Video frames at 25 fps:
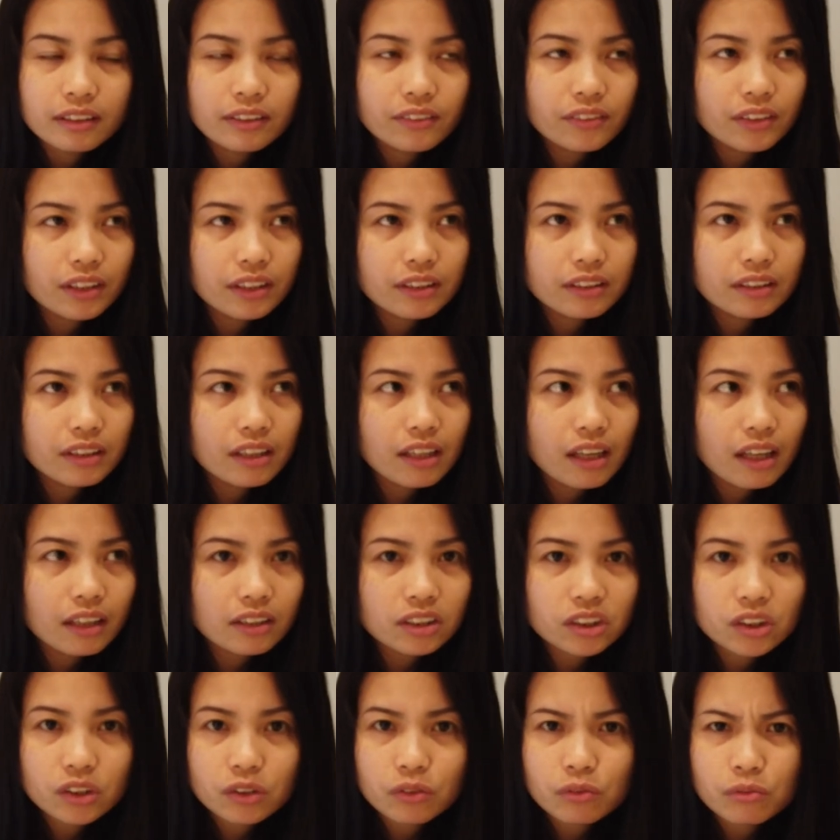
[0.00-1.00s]
in
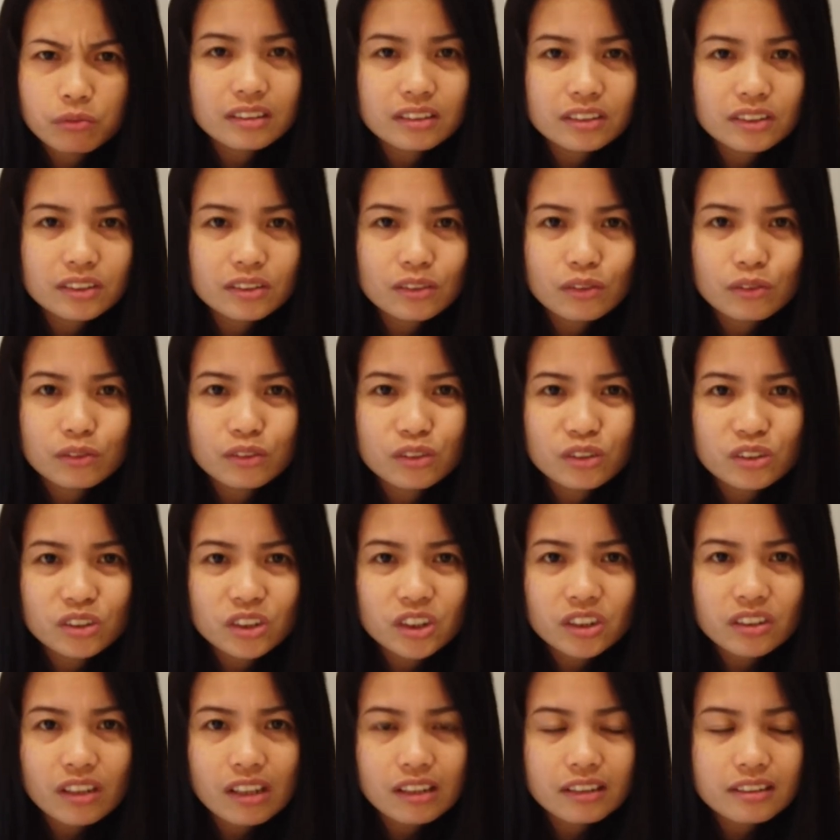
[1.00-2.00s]
election. There's no
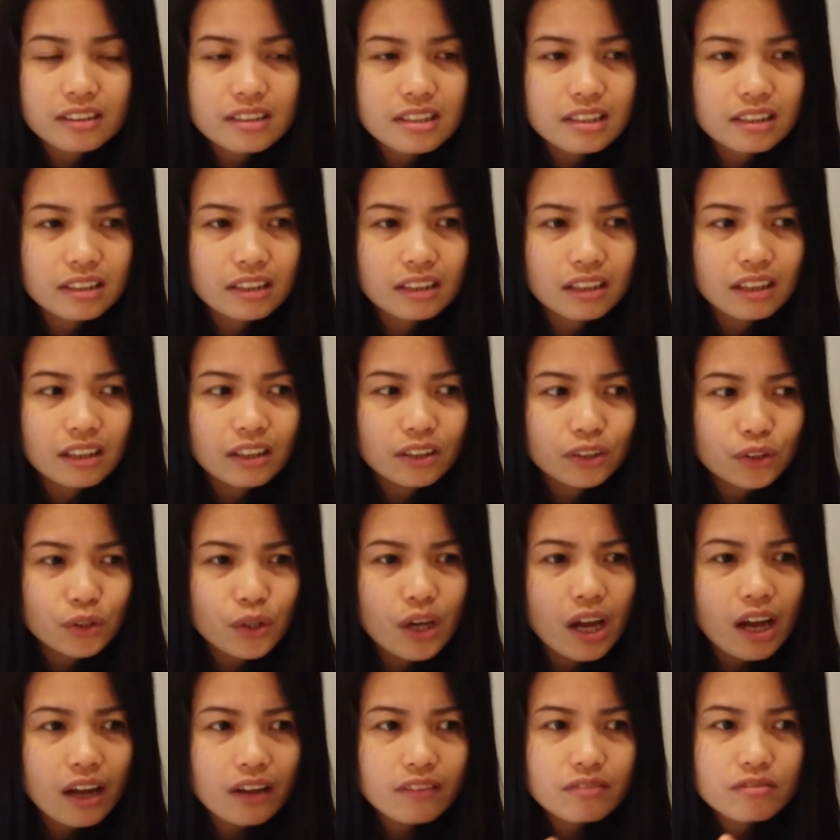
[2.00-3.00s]
neutrality.
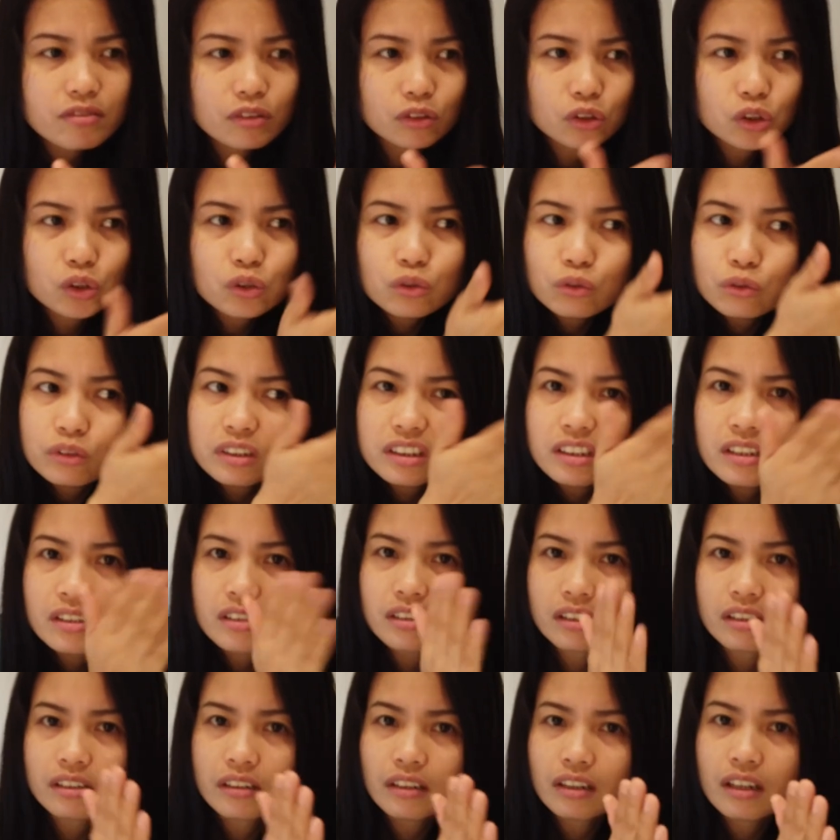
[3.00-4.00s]
You have to choose
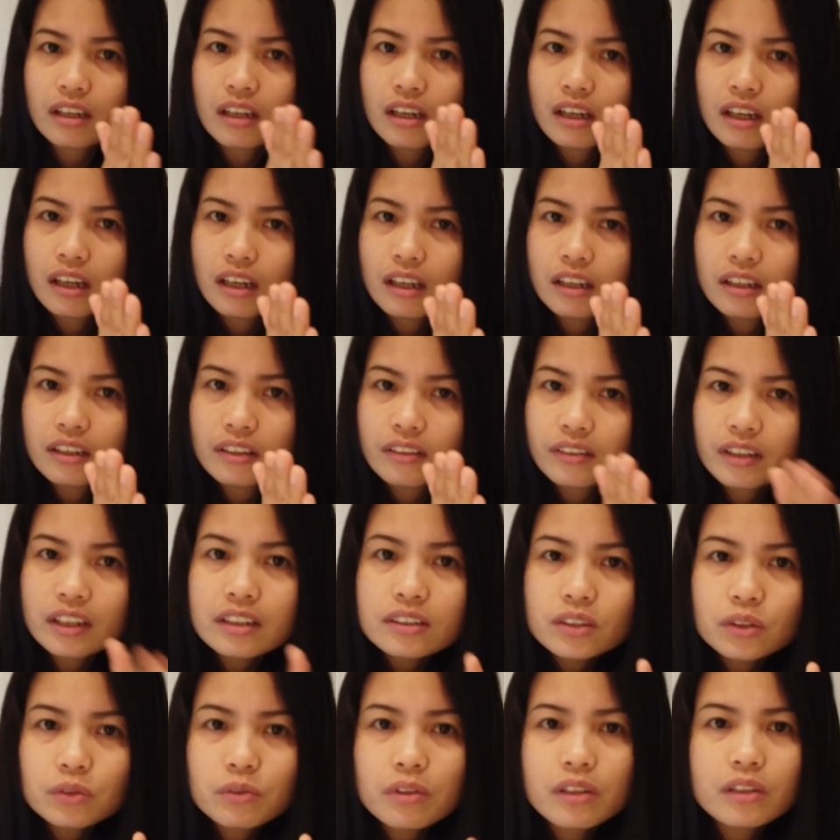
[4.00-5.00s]
either
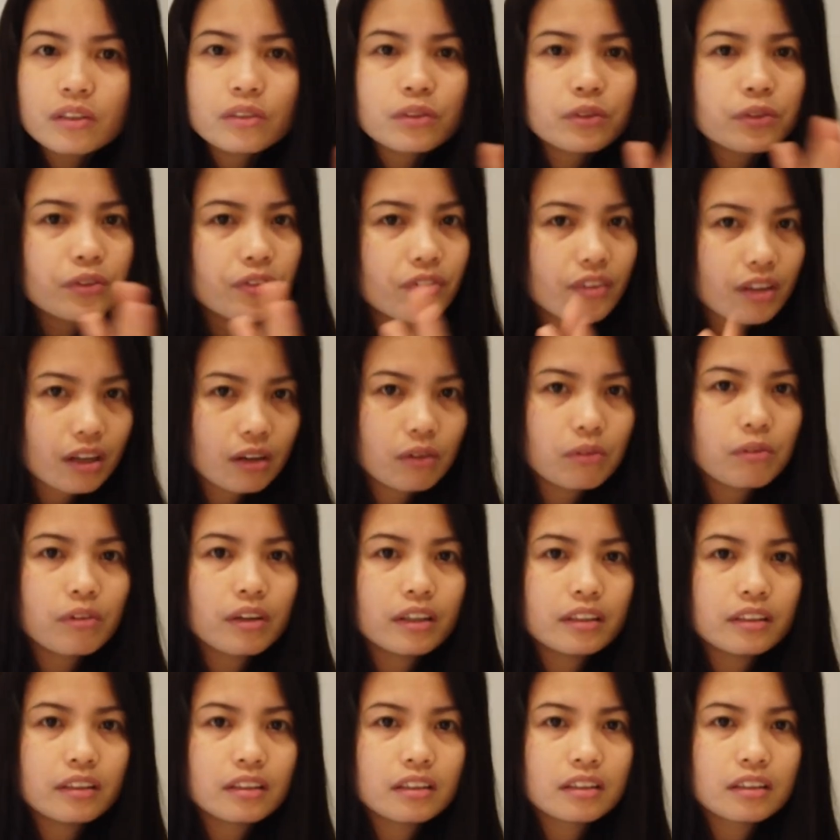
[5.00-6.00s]
this one or that
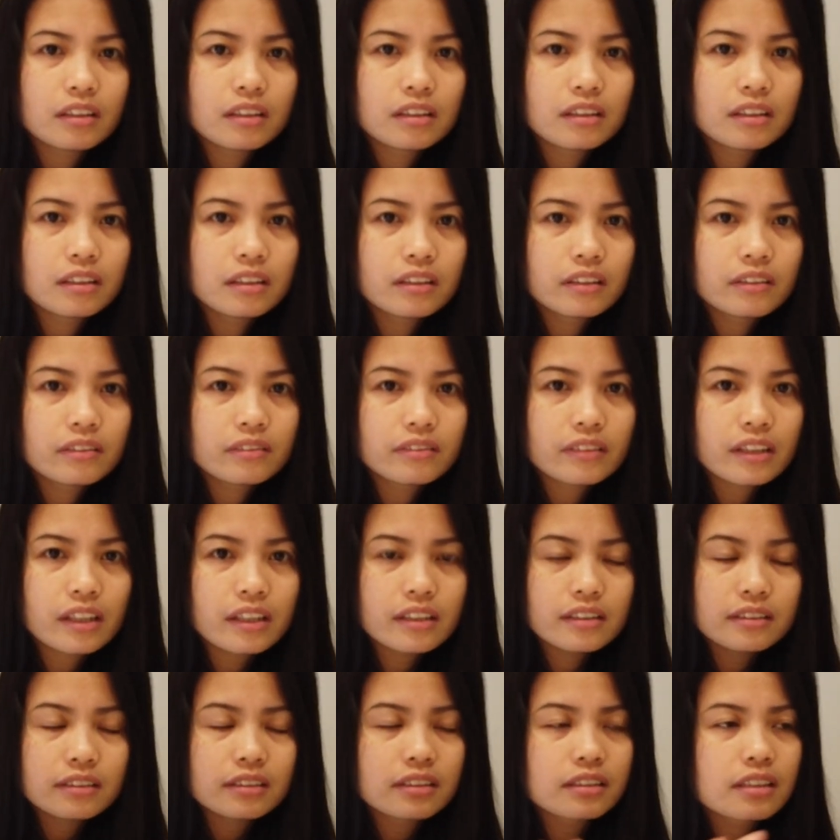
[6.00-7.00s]
one,
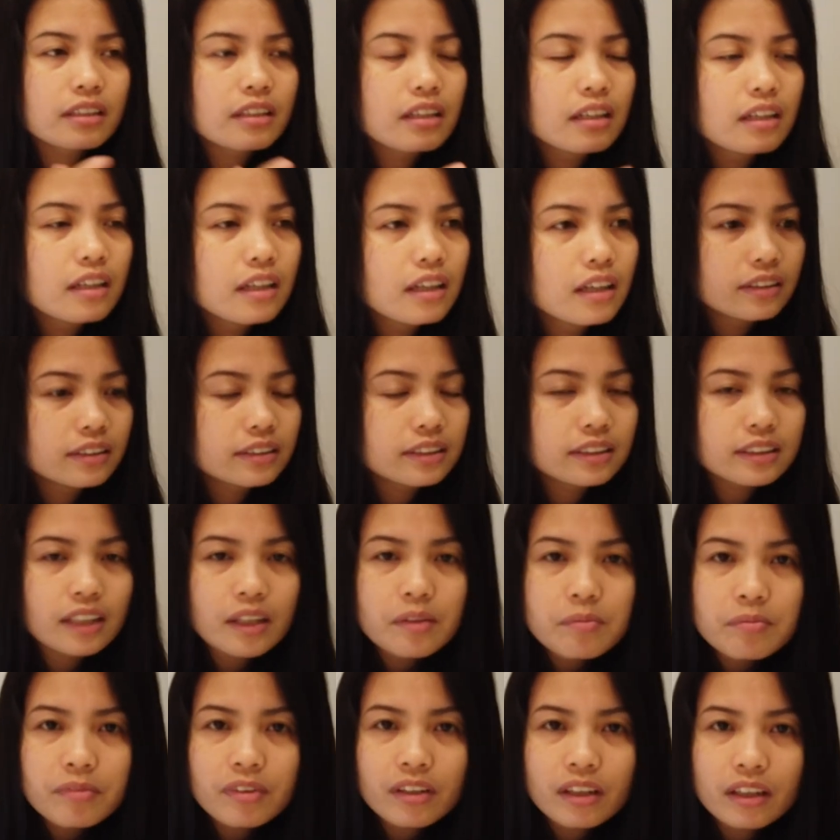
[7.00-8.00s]
right?
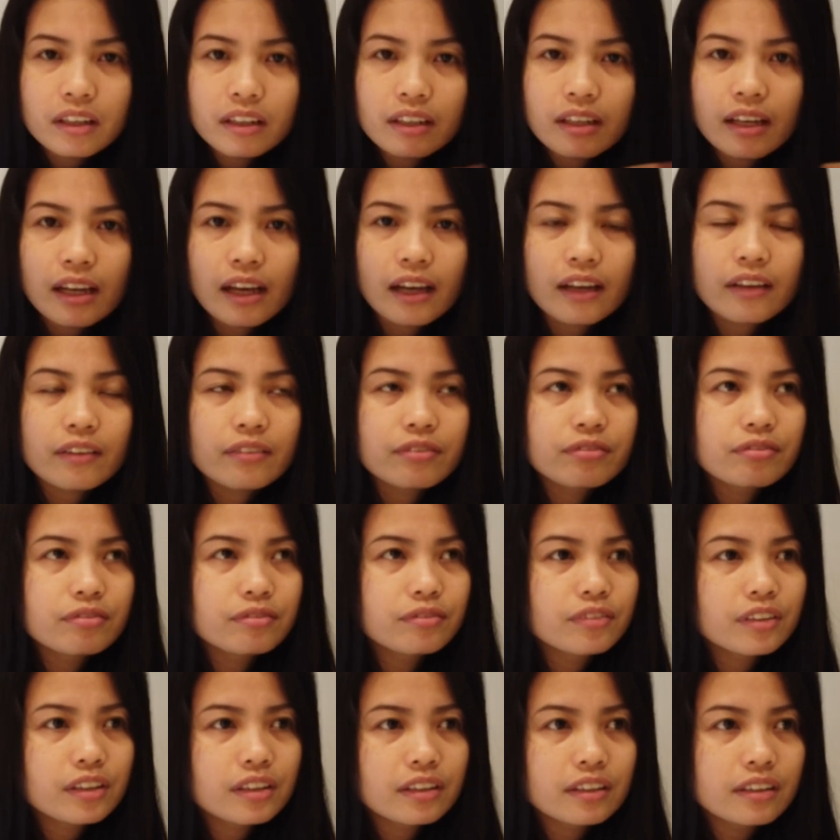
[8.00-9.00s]
Same thing in life.
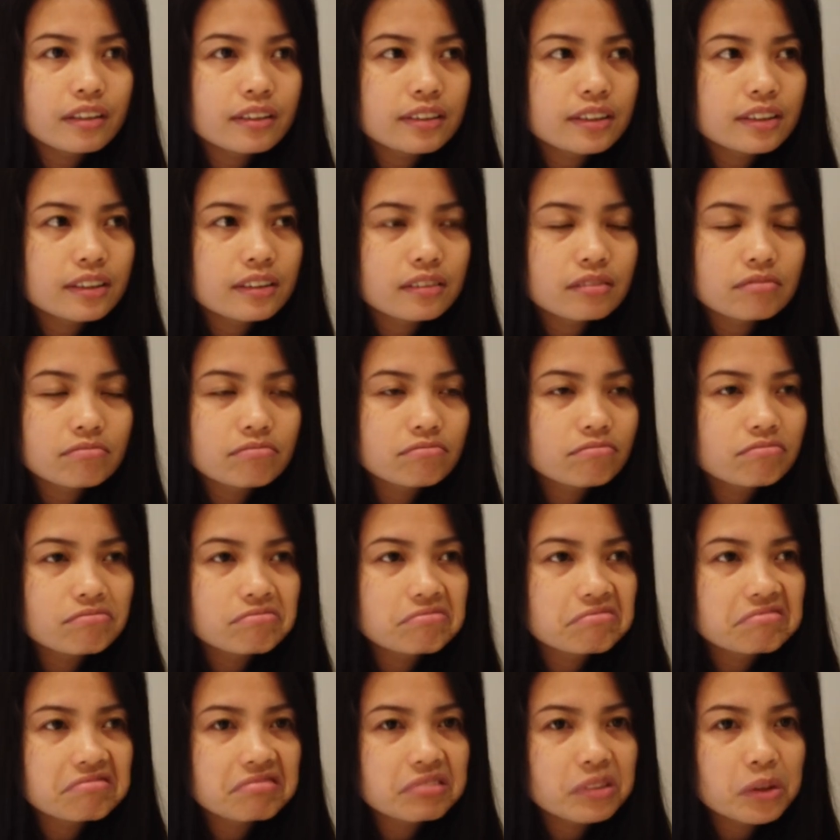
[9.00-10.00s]
There's
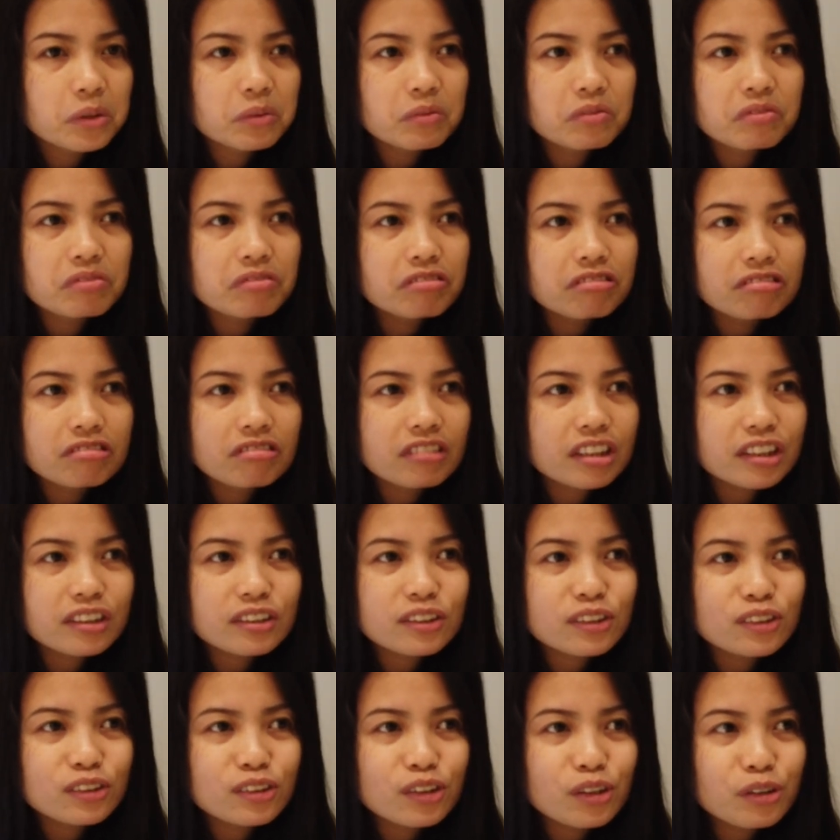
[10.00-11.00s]

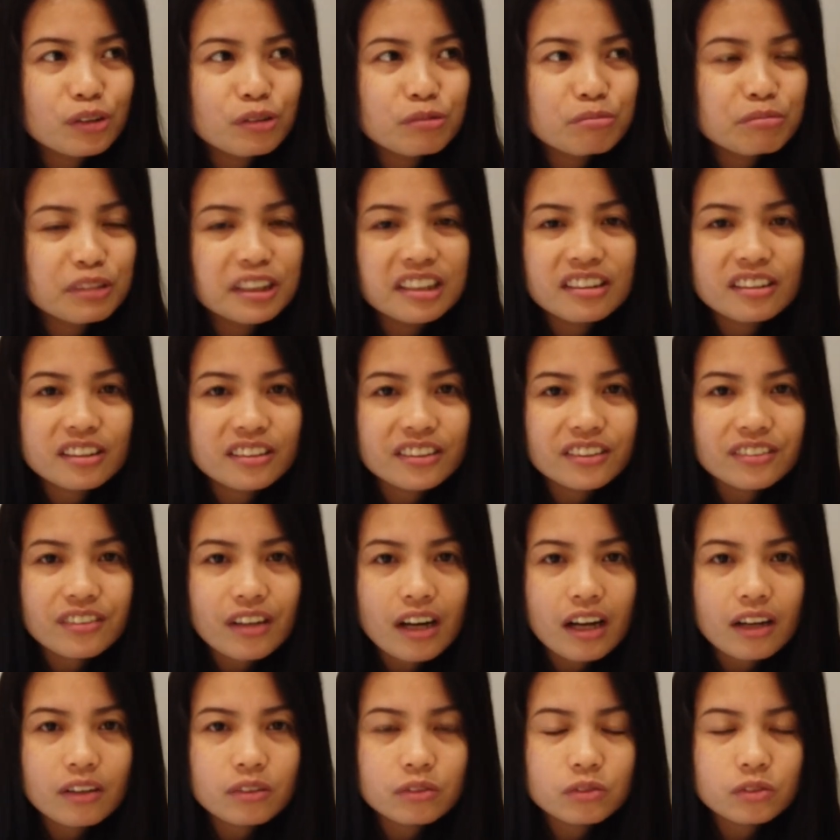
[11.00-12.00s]
no middle
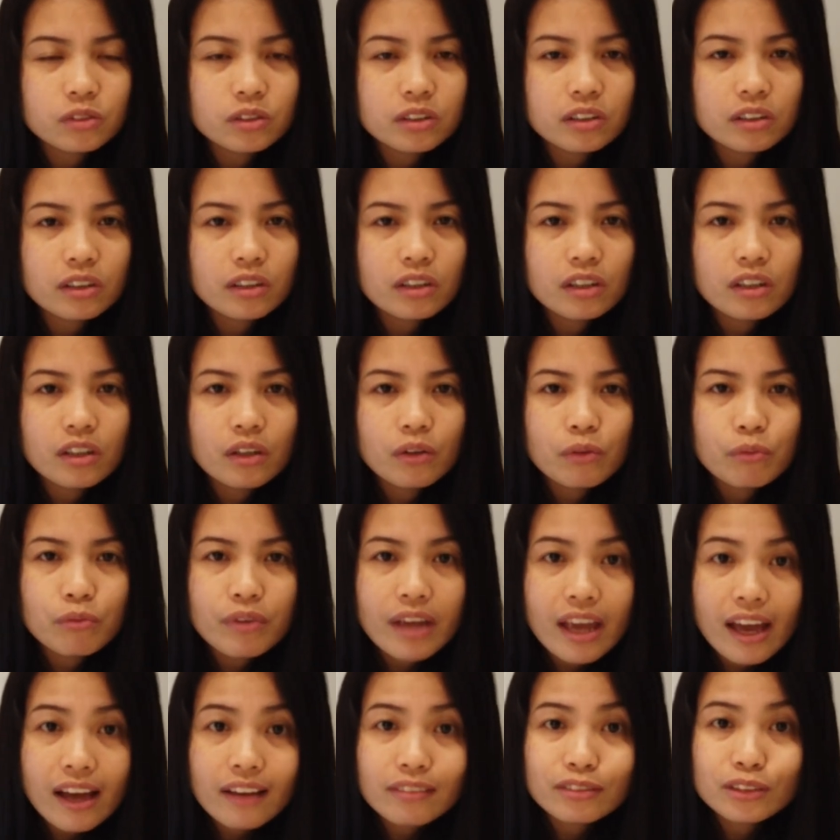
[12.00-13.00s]
ground.
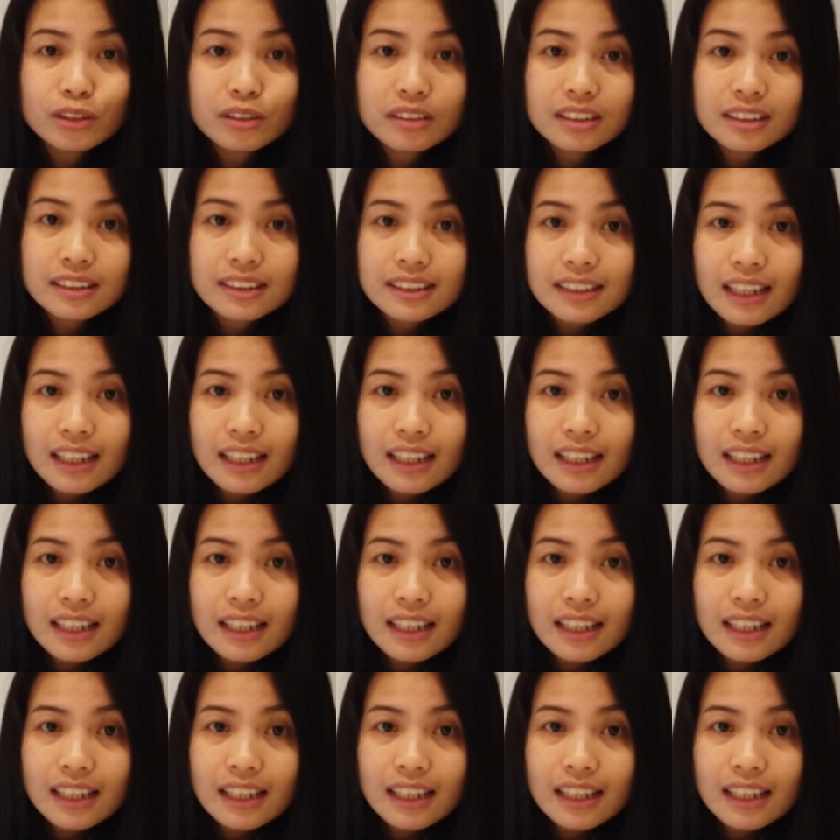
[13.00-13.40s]
We have to